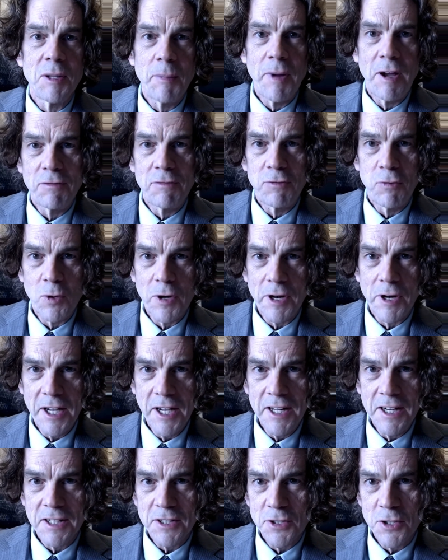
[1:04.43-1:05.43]
about
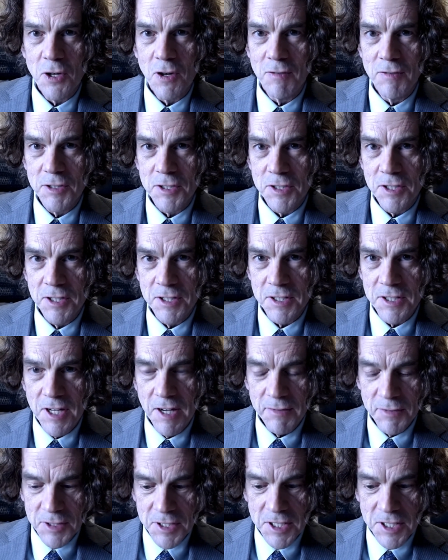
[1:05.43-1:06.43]
fornicating servants in the
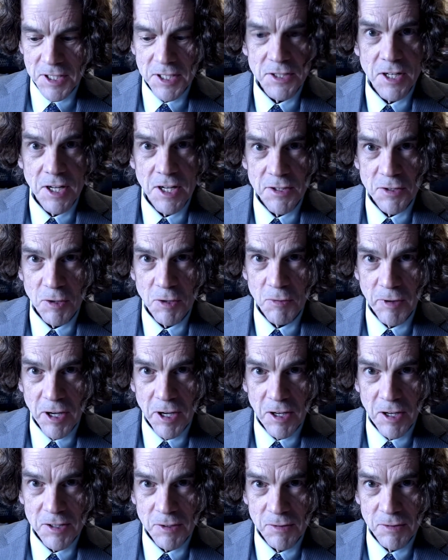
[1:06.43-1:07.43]
17th century, we
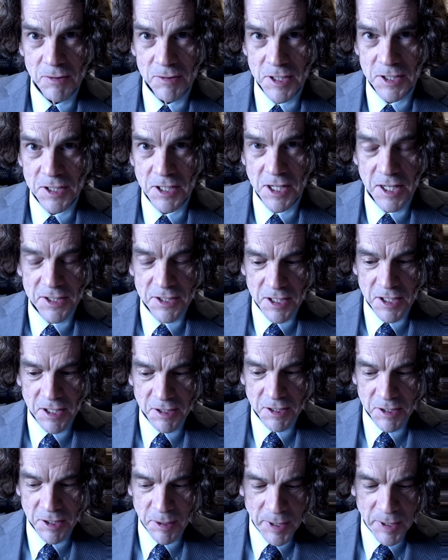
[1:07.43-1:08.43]
all discussed a
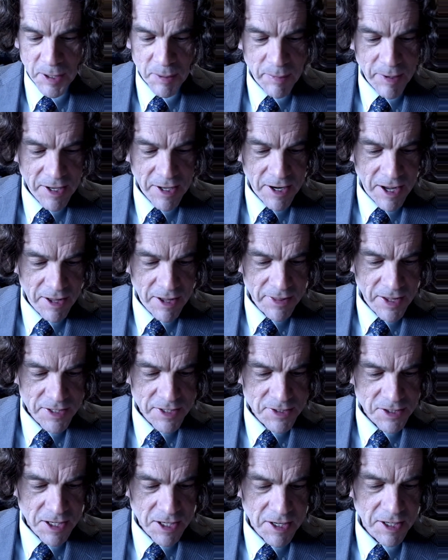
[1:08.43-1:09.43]
little bit about how that's
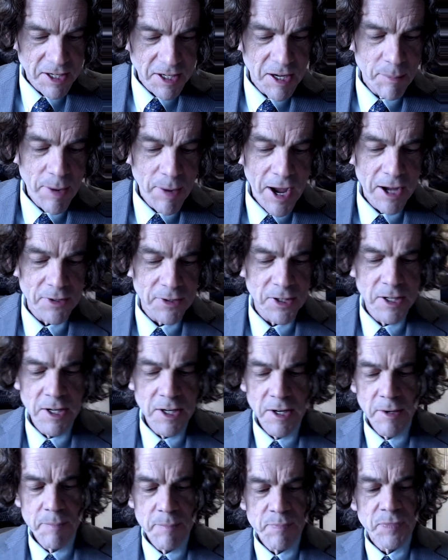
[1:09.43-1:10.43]
going to come out.
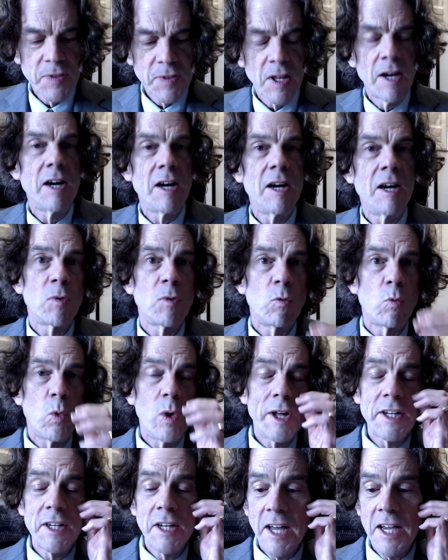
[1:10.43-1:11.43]

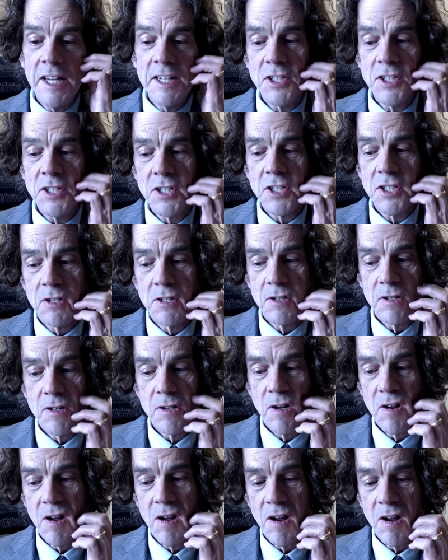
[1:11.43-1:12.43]
One nice,
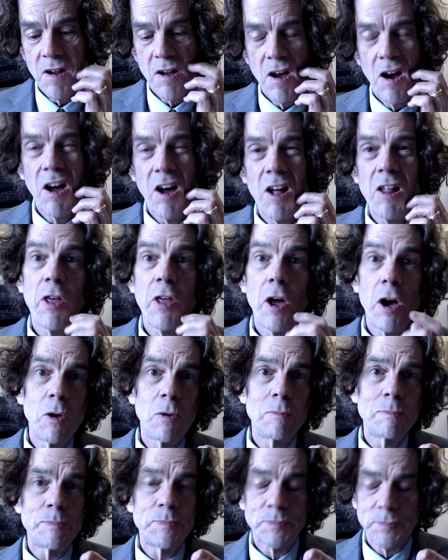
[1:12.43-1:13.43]

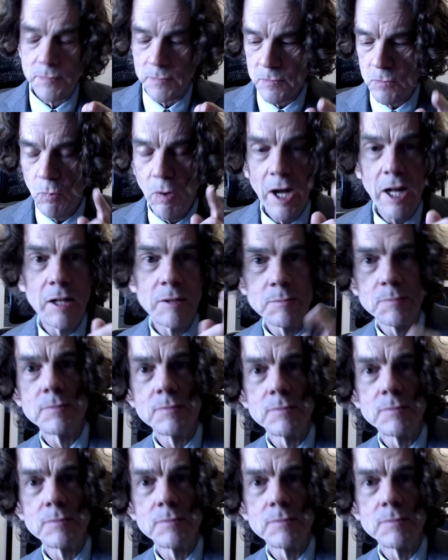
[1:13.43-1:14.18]
although, well,